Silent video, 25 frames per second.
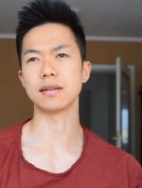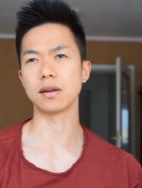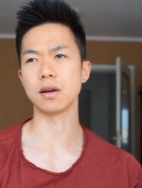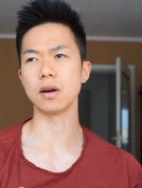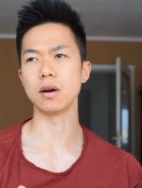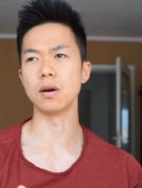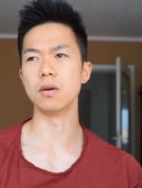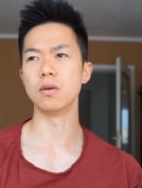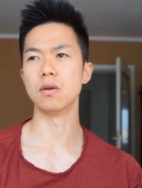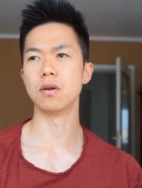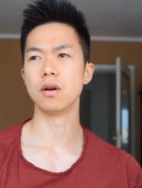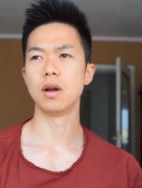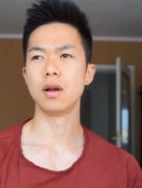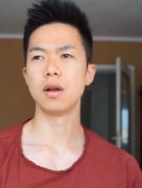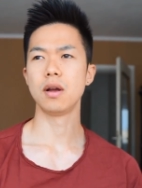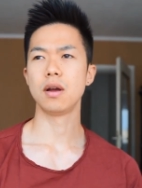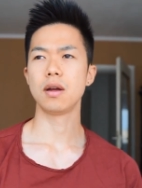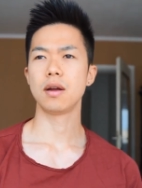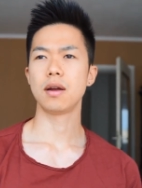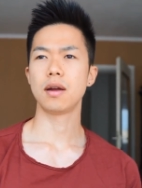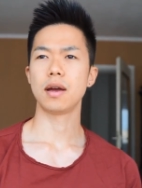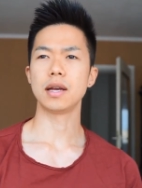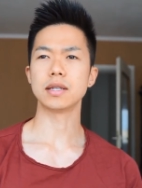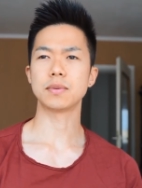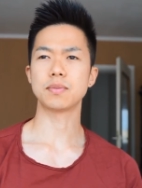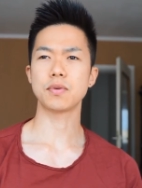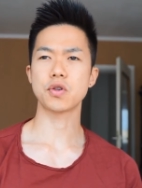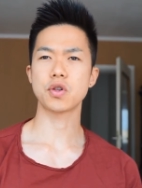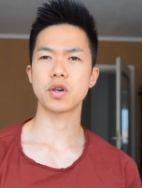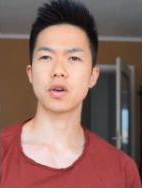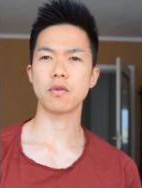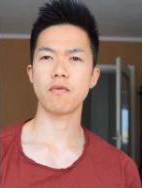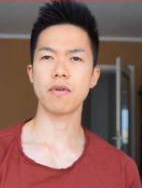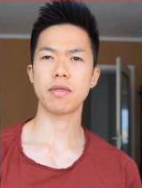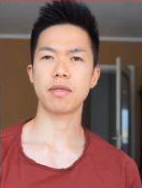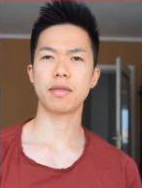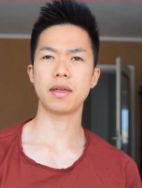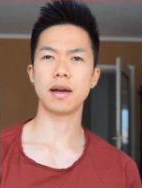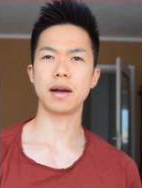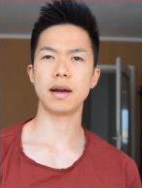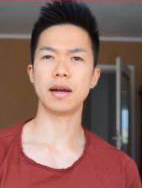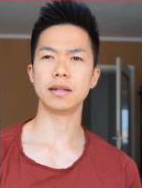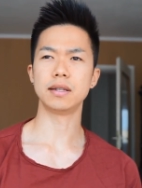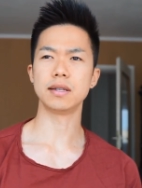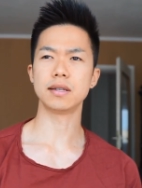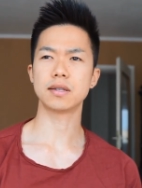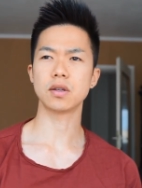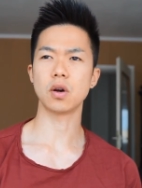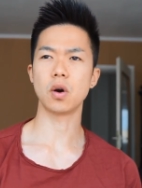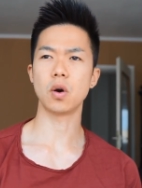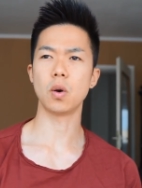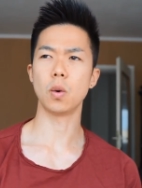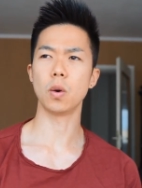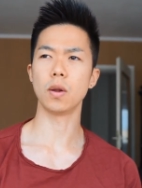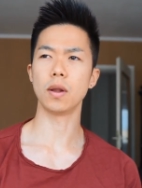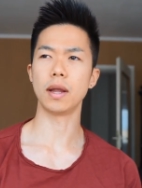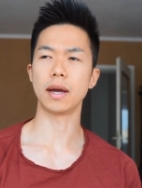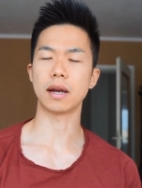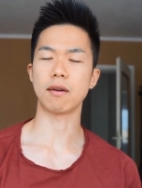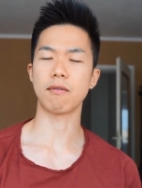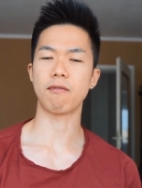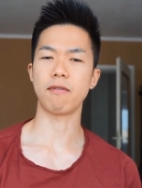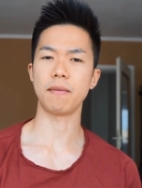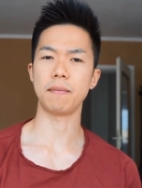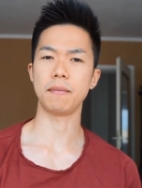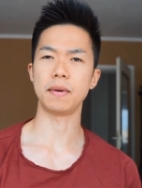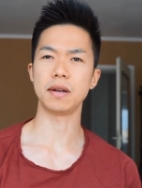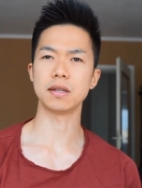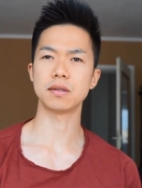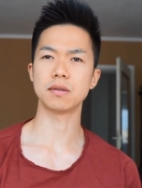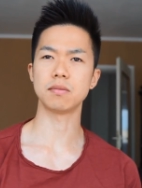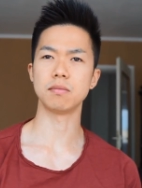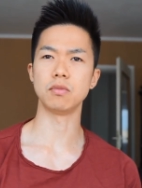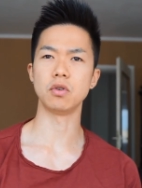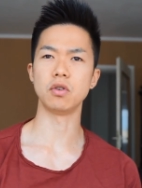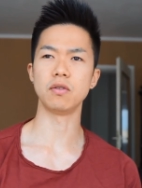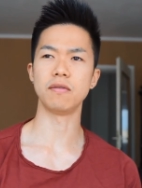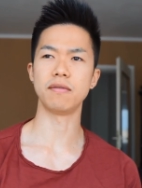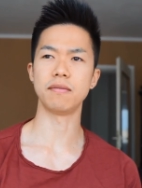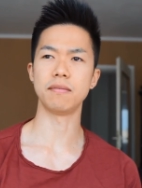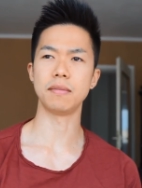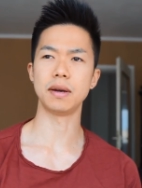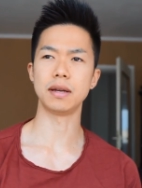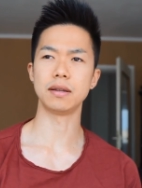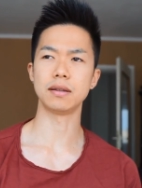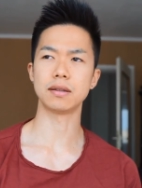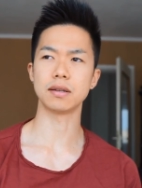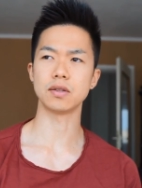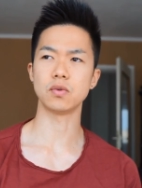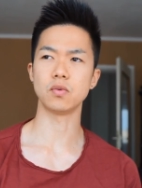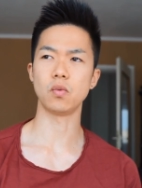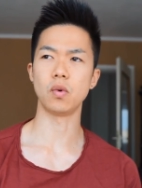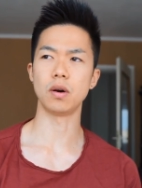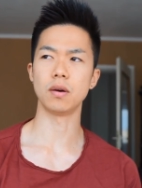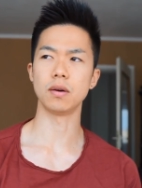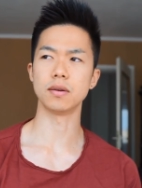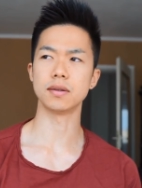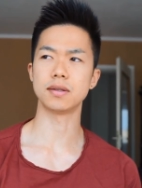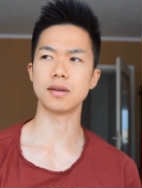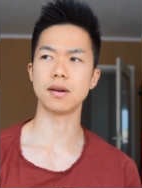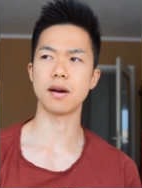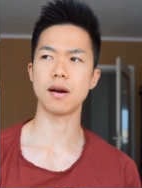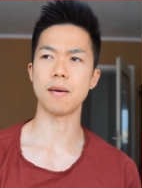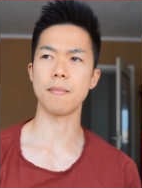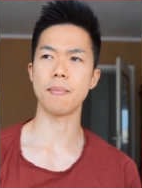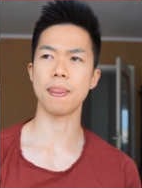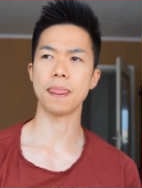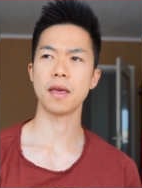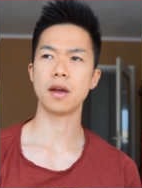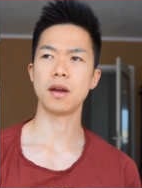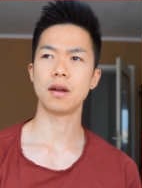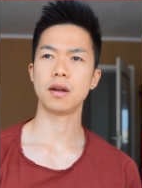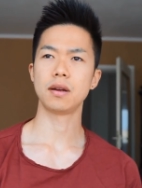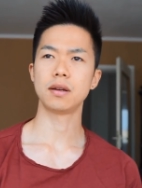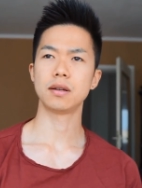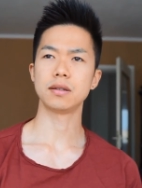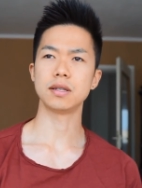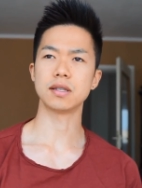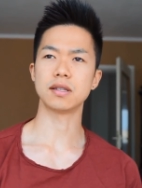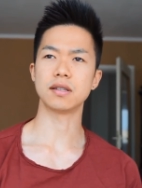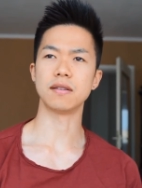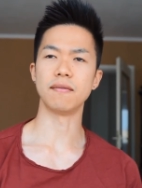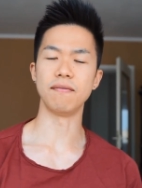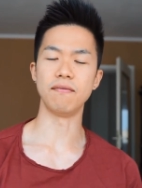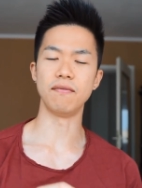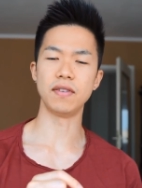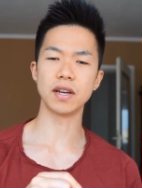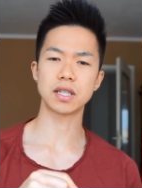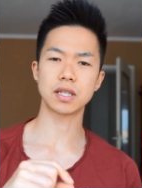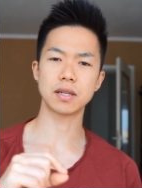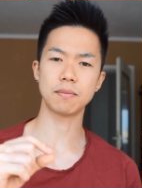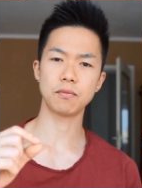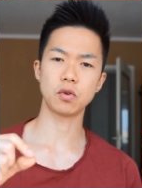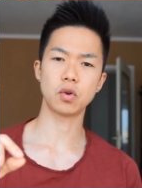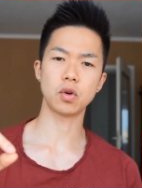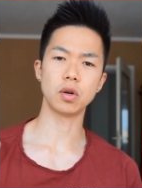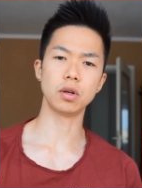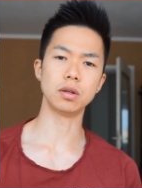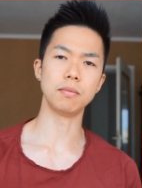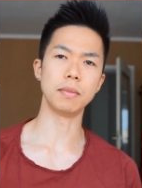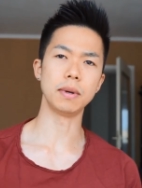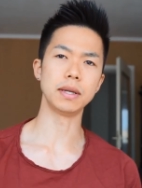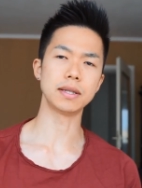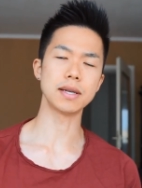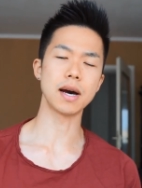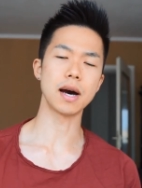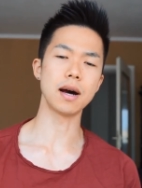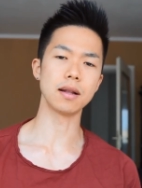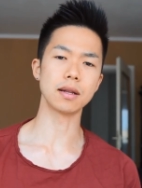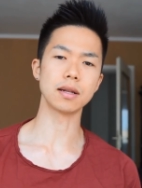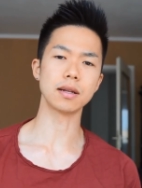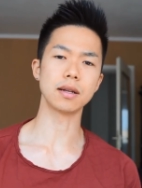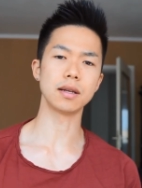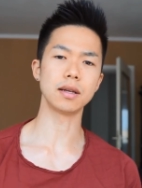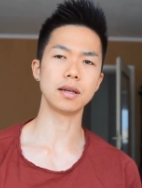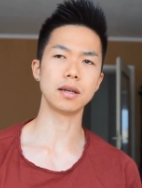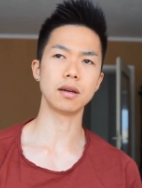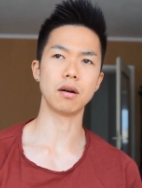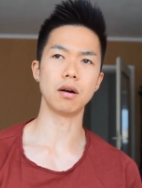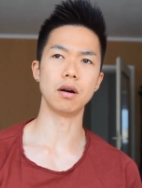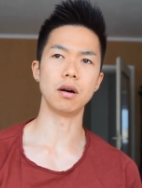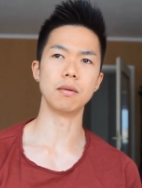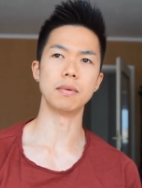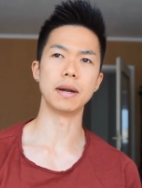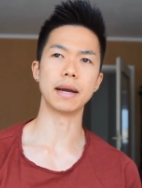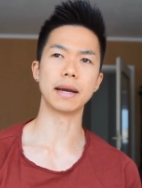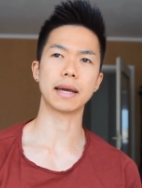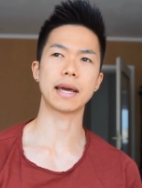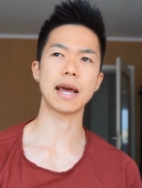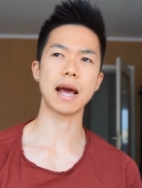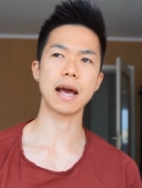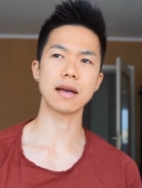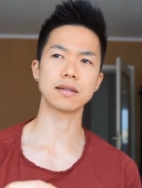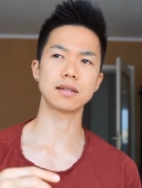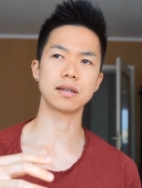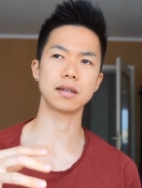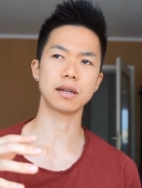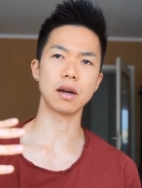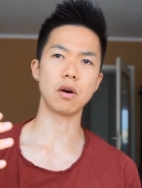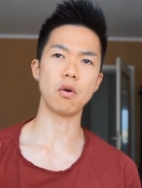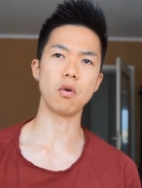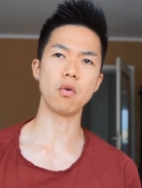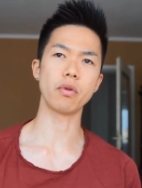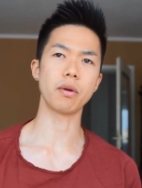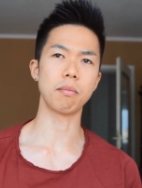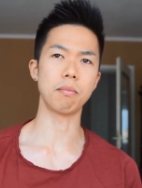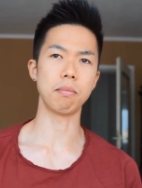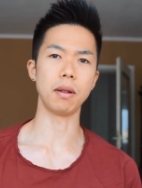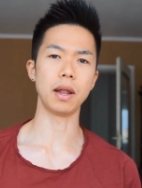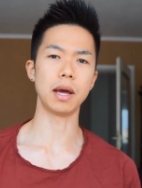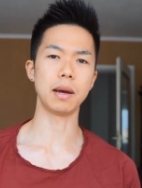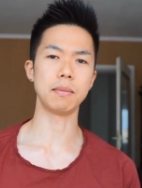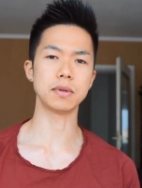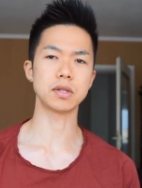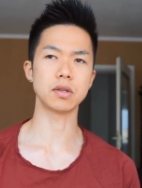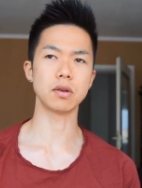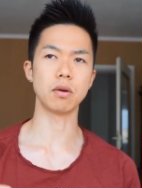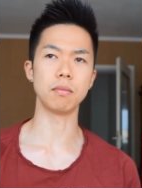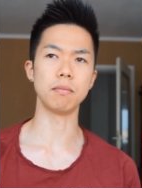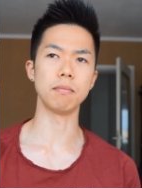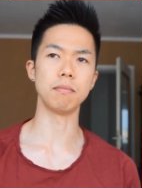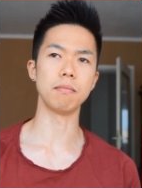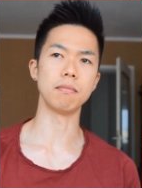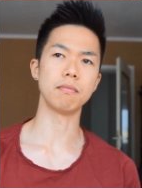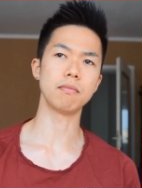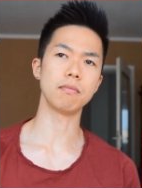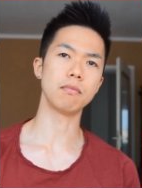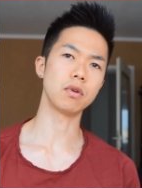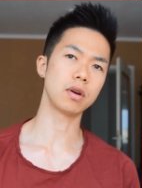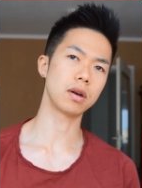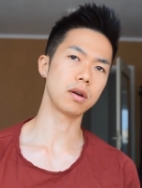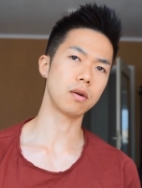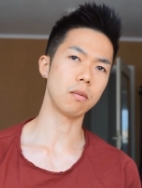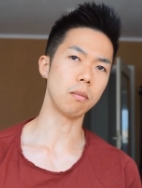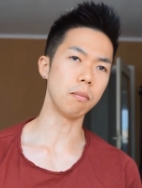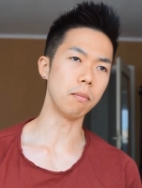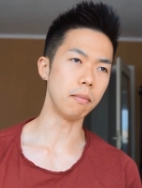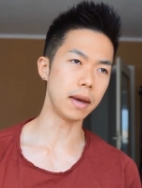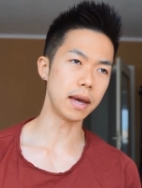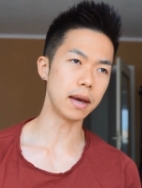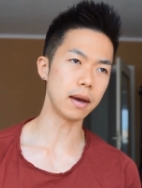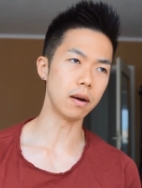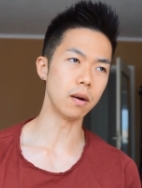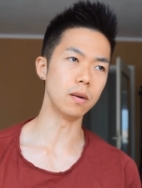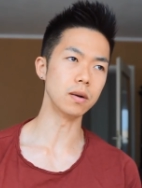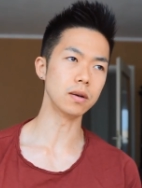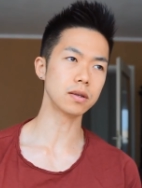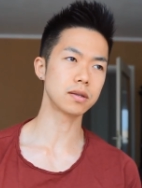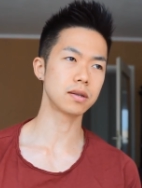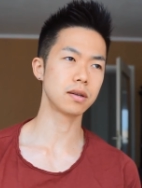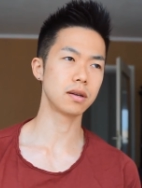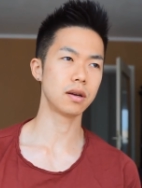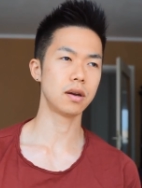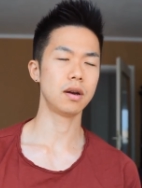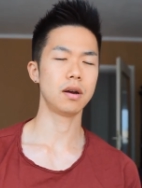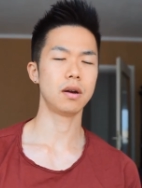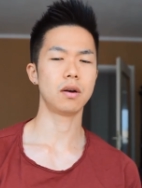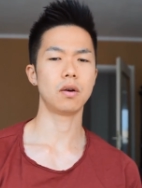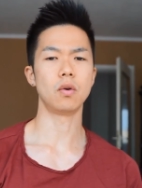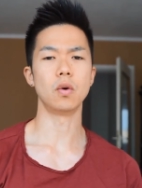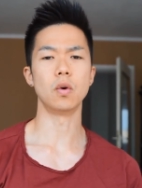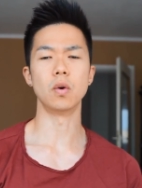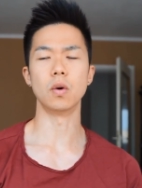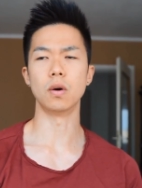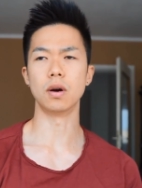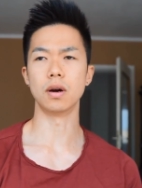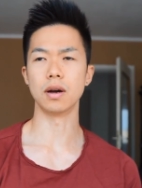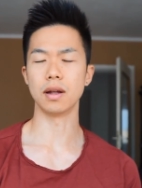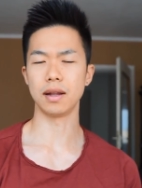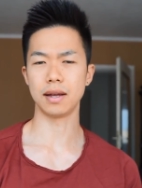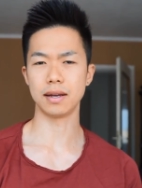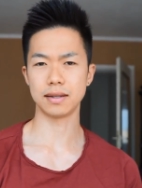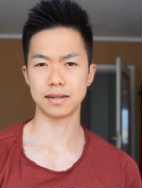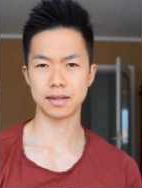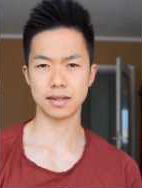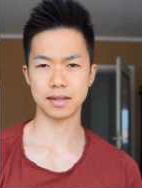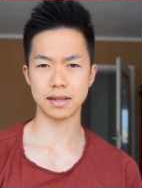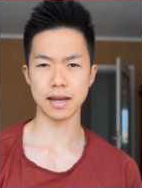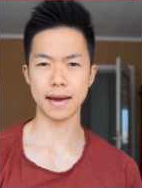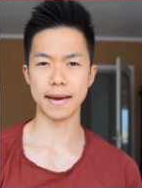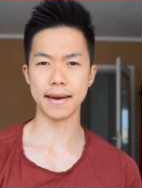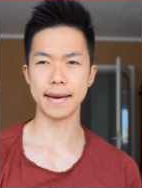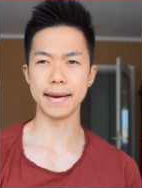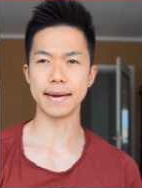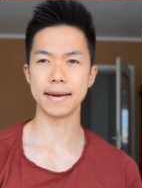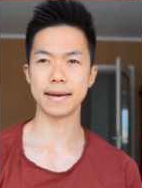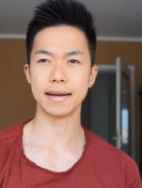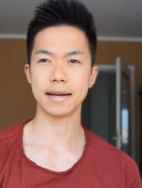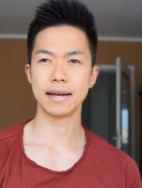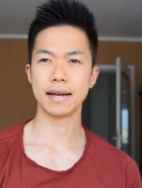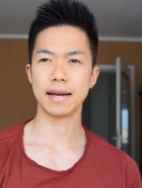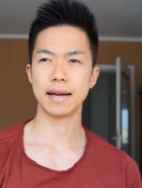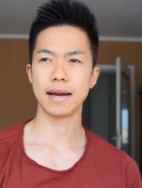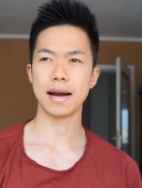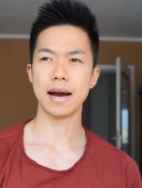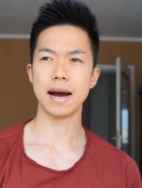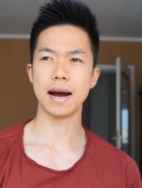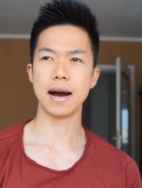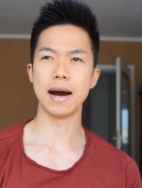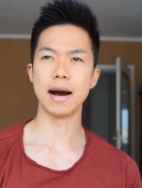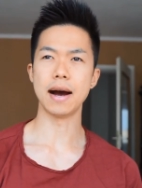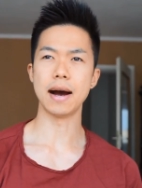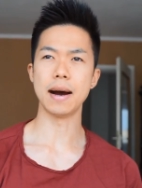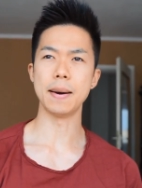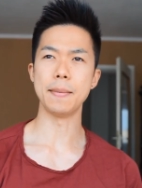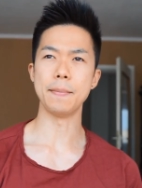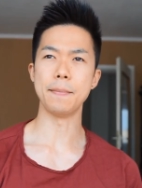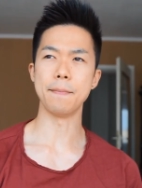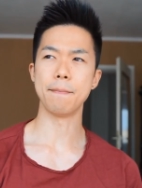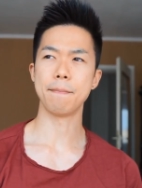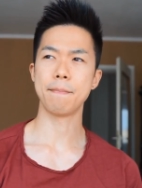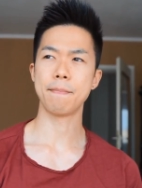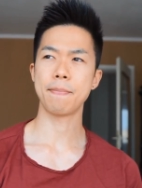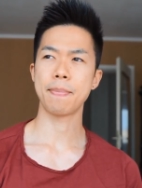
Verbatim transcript: ago, especially with the, this whole like feminism movement as well as um, this victimhood mentality of like casting all the blames on males or let's say um,